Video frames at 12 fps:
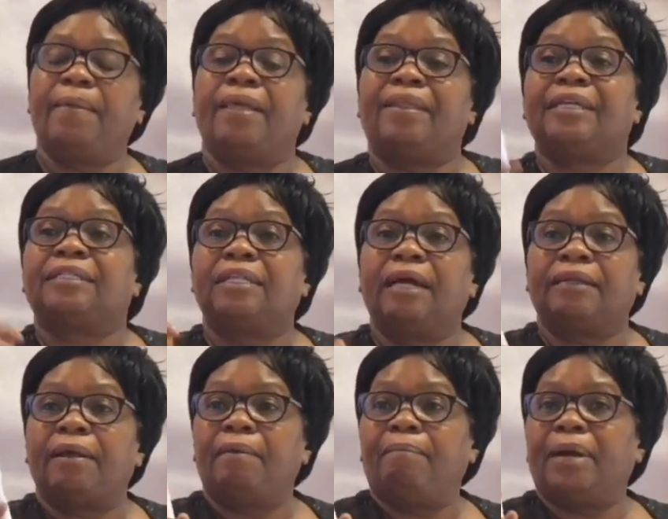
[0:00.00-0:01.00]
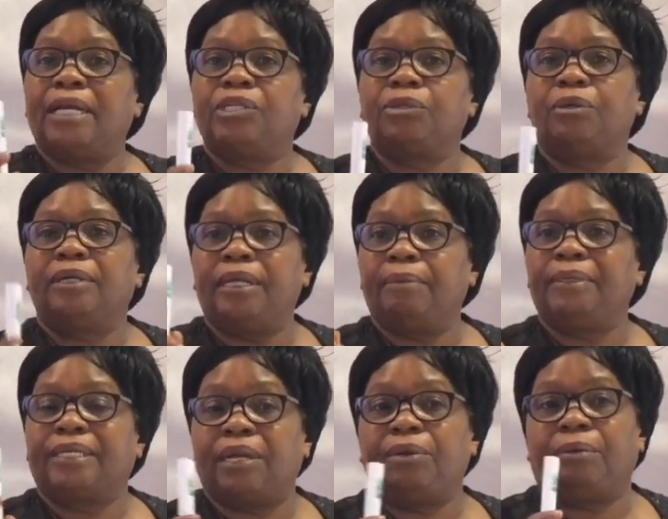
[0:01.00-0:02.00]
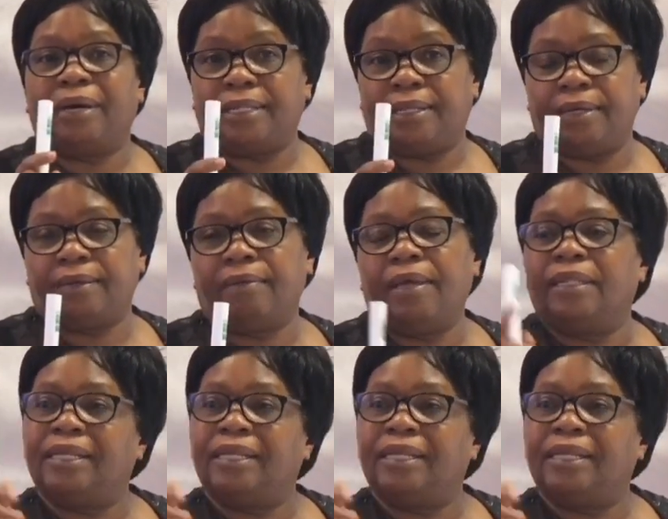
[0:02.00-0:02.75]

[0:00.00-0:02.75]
There is not, mind you, let me tell you one thing.